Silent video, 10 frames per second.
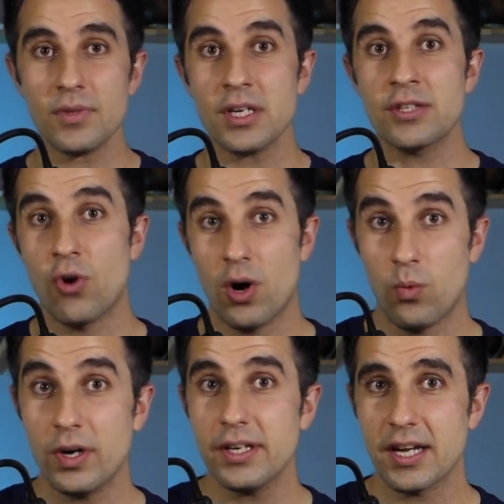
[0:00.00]
So I
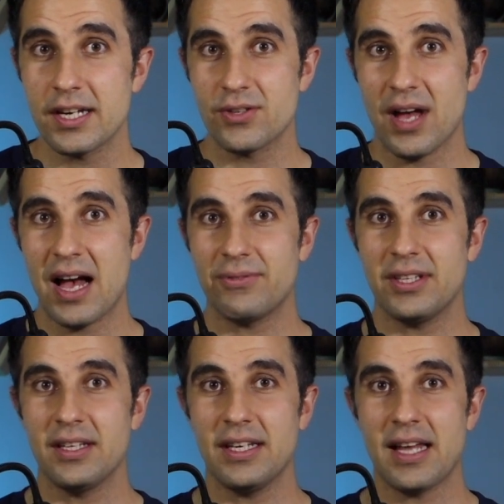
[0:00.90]
want you guys to have
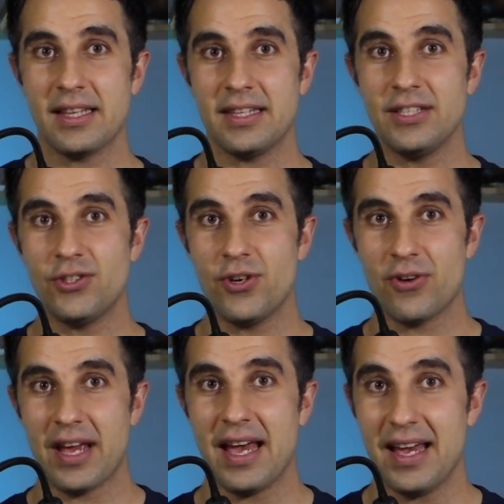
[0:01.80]
that into your
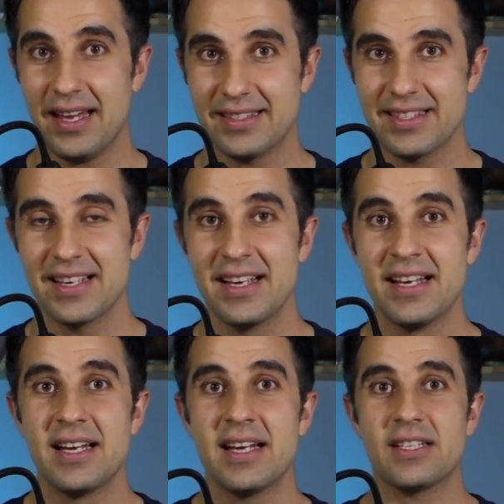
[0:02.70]
heads,
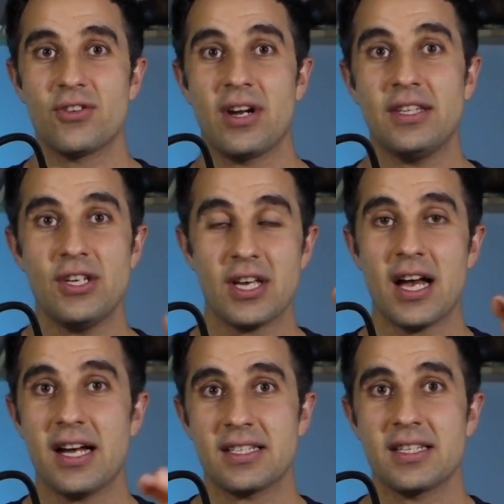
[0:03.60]
so that you
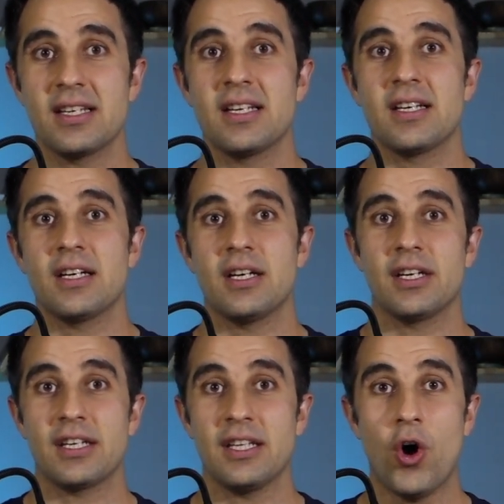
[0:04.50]
guys
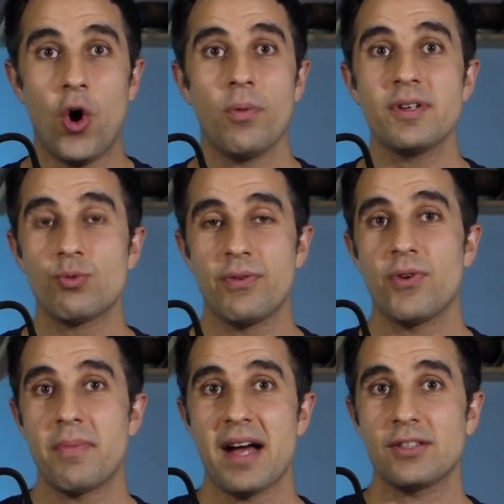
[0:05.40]
can always refer
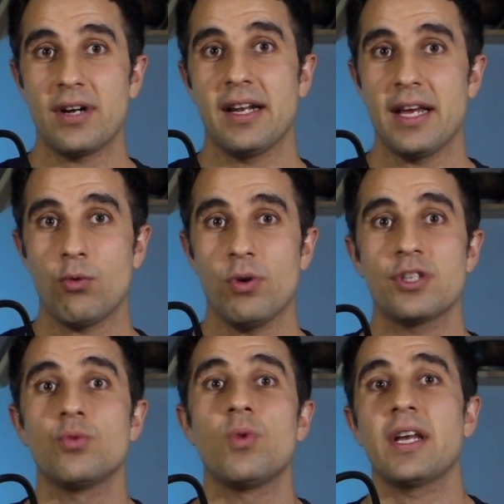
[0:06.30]
back to that
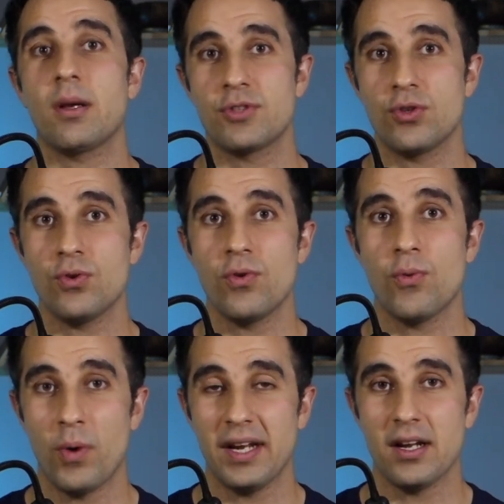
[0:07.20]
equation when it comes to
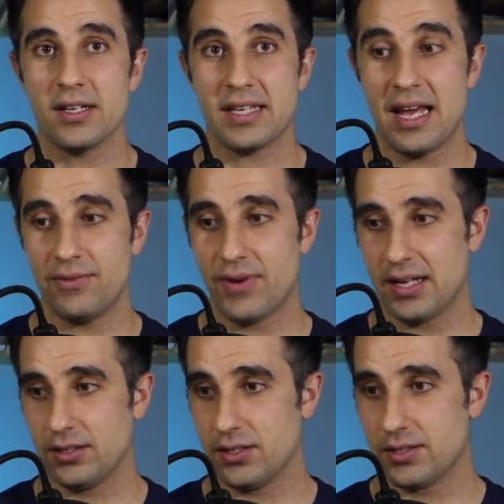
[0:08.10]
weight loss and
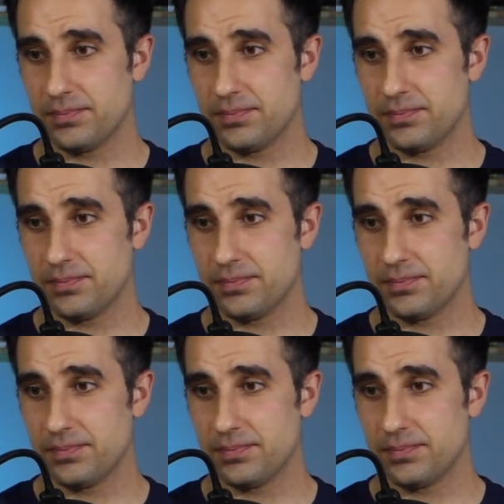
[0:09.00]
fat loss.